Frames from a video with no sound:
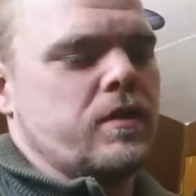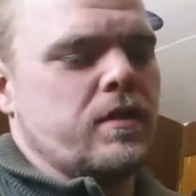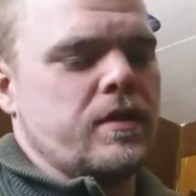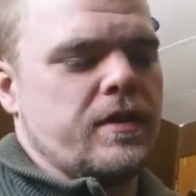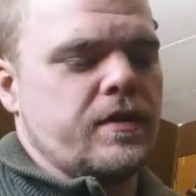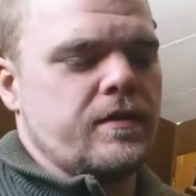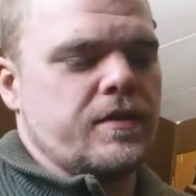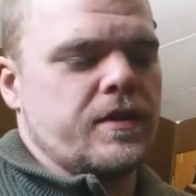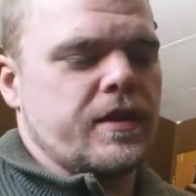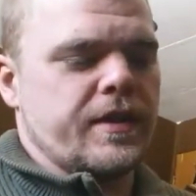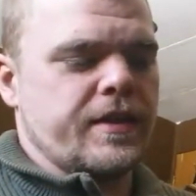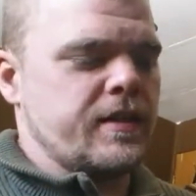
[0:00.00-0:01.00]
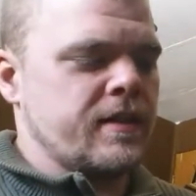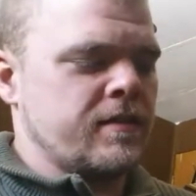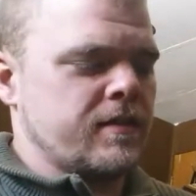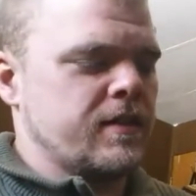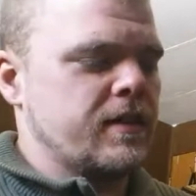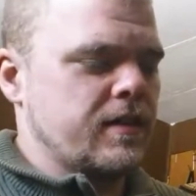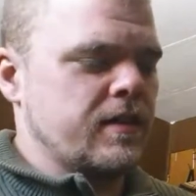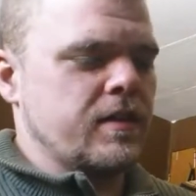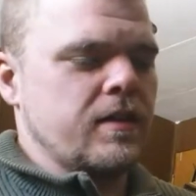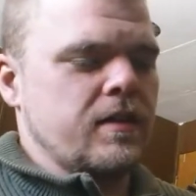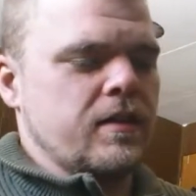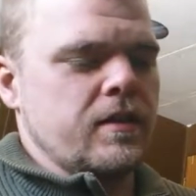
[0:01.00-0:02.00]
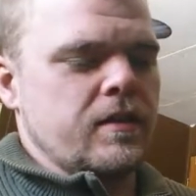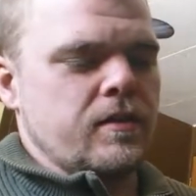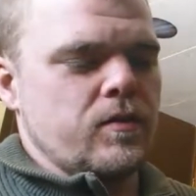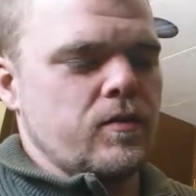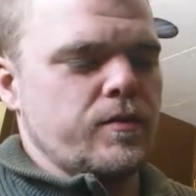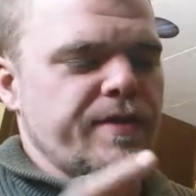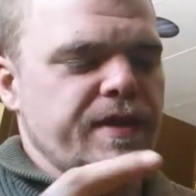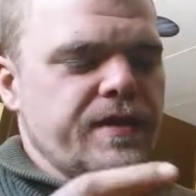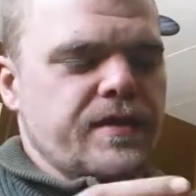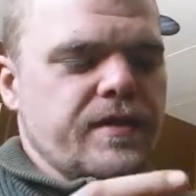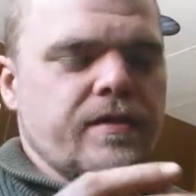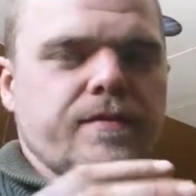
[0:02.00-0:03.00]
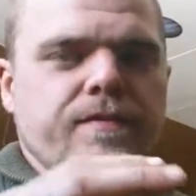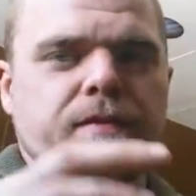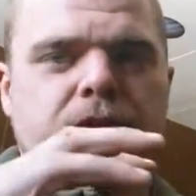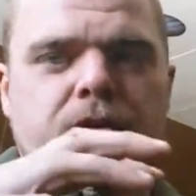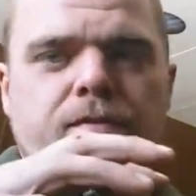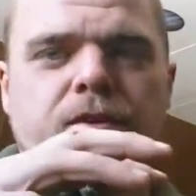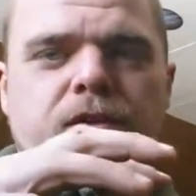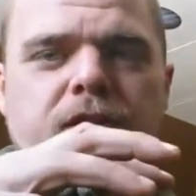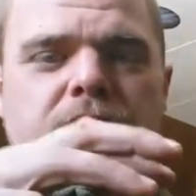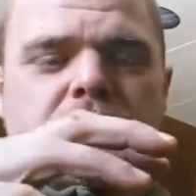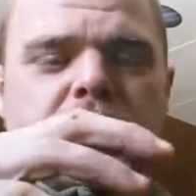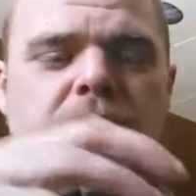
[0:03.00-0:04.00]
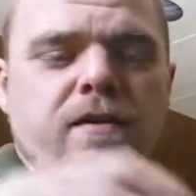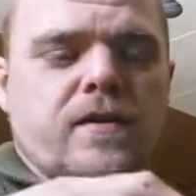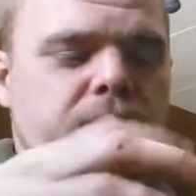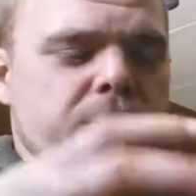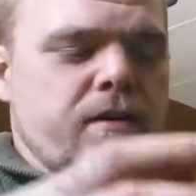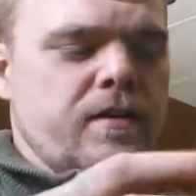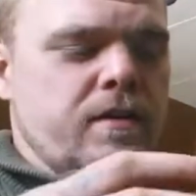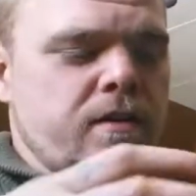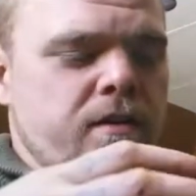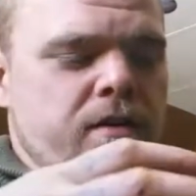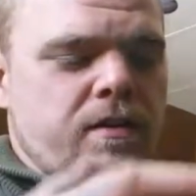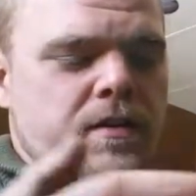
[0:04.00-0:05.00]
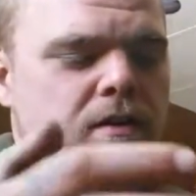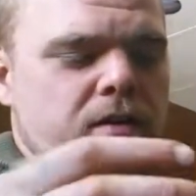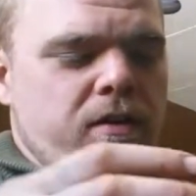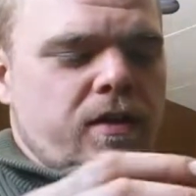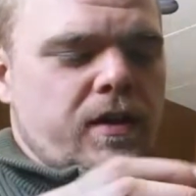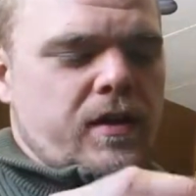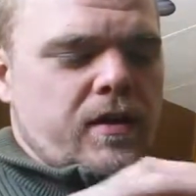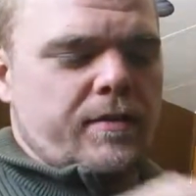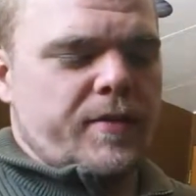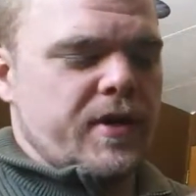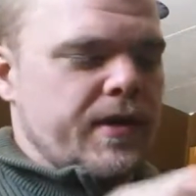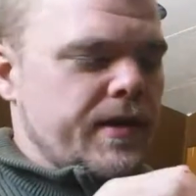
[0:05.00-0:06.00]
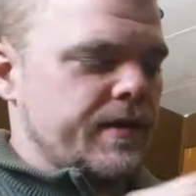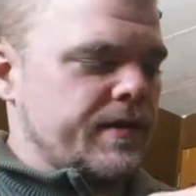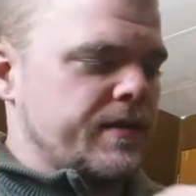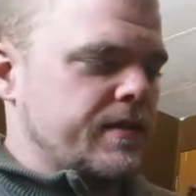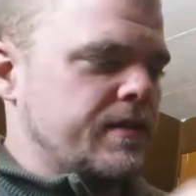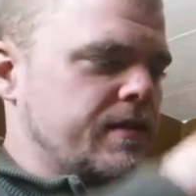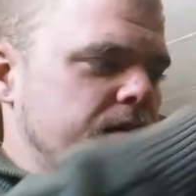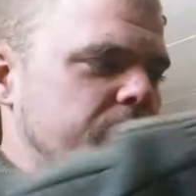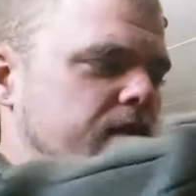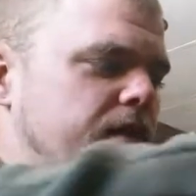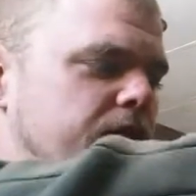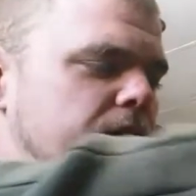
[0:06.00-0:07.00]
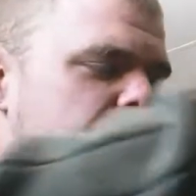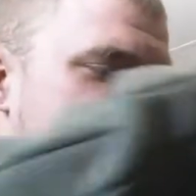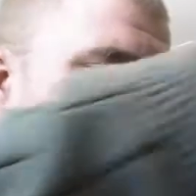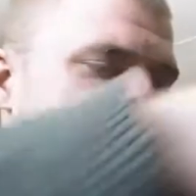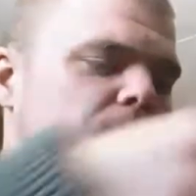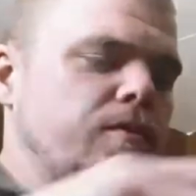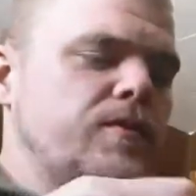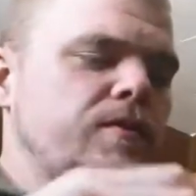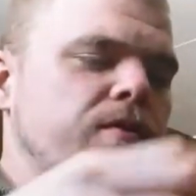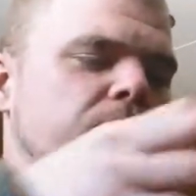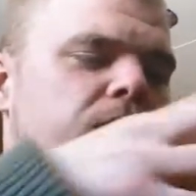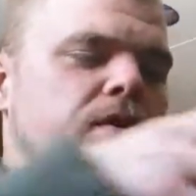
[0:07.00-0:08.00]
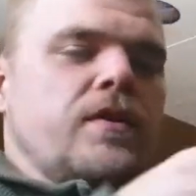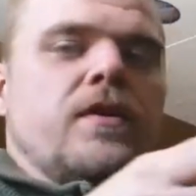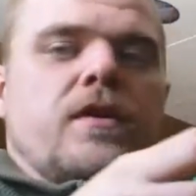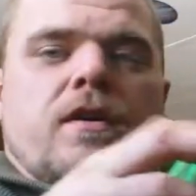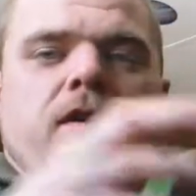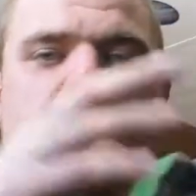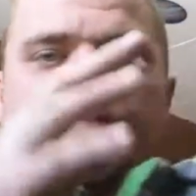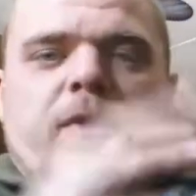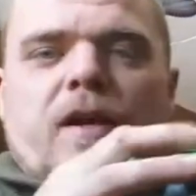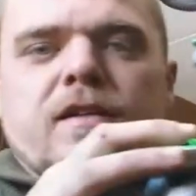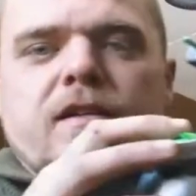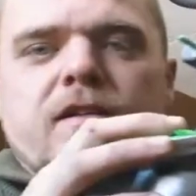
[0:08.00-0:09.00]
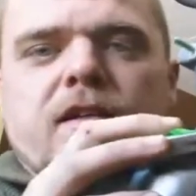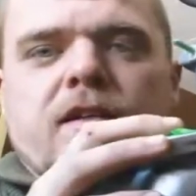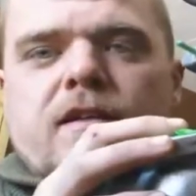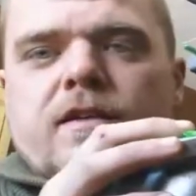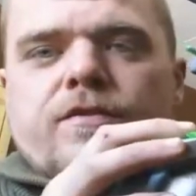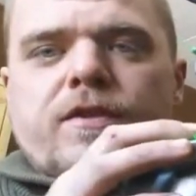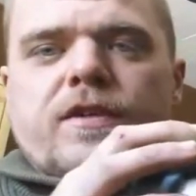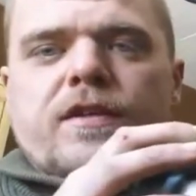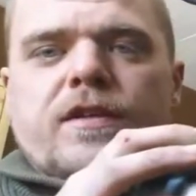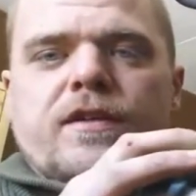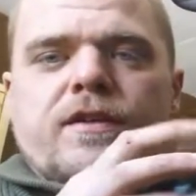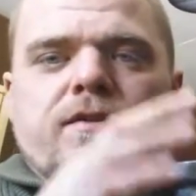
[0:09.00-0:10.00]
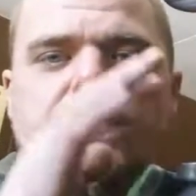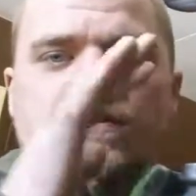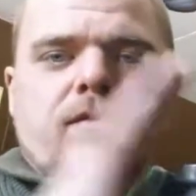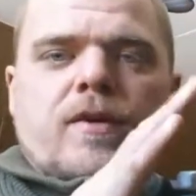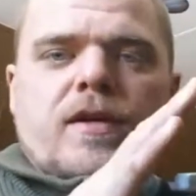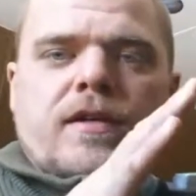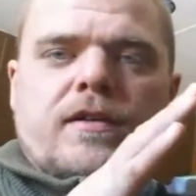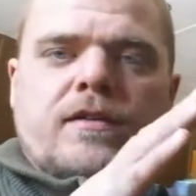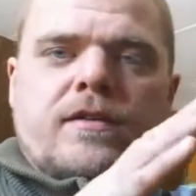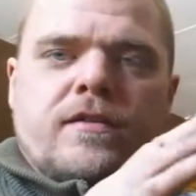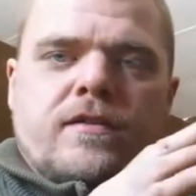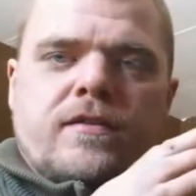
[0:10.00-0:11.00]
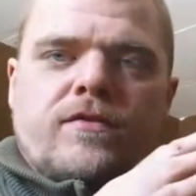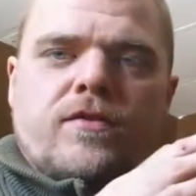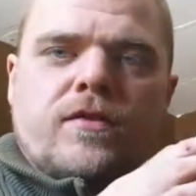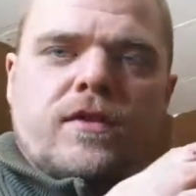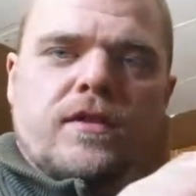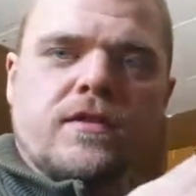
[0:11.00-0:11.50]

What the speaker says: on either side, and that will take the whole piece up. You're going to have to take all the odd parts that are on here in tubes. I did take off the throttle body for